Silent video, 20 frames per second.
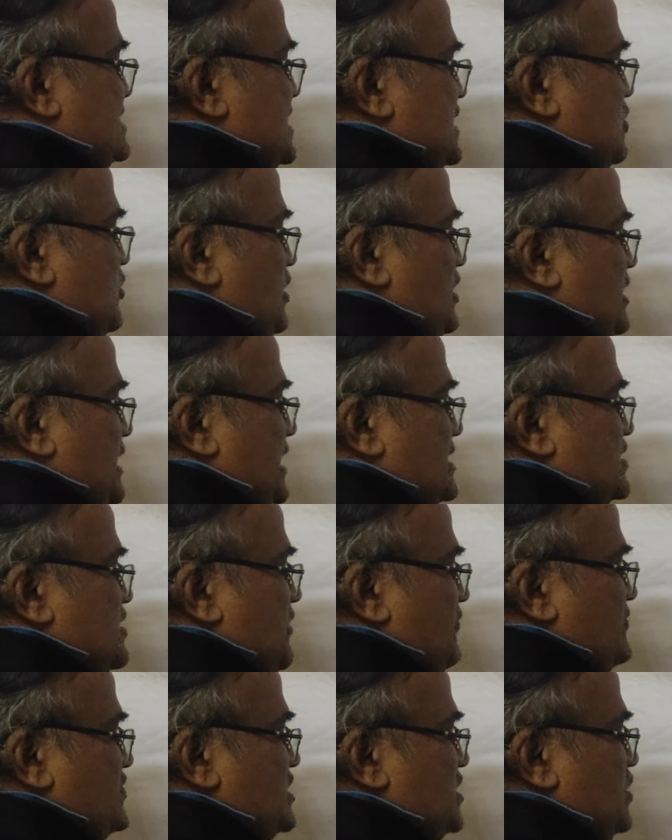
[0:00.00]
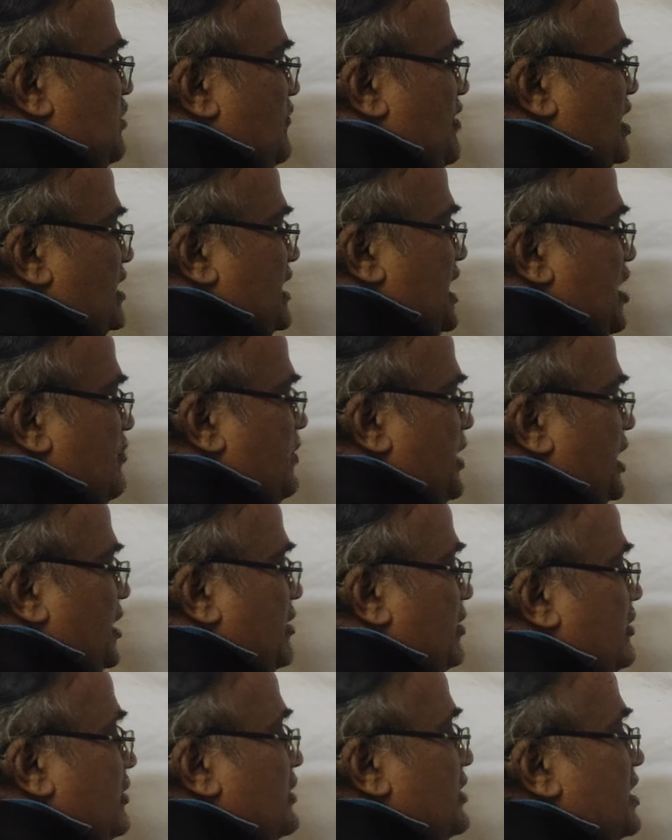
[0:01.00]
0, in case of 0, what
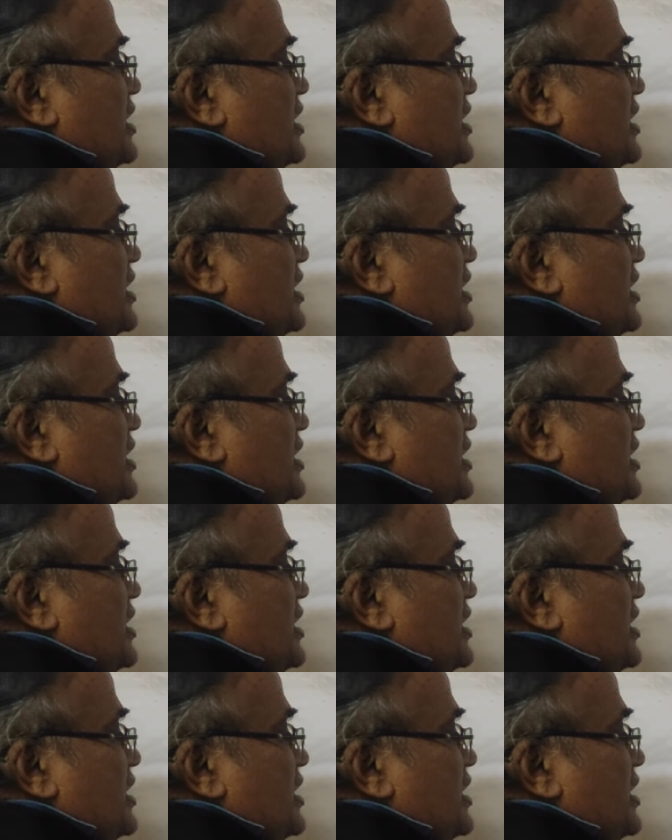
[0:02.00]
happened?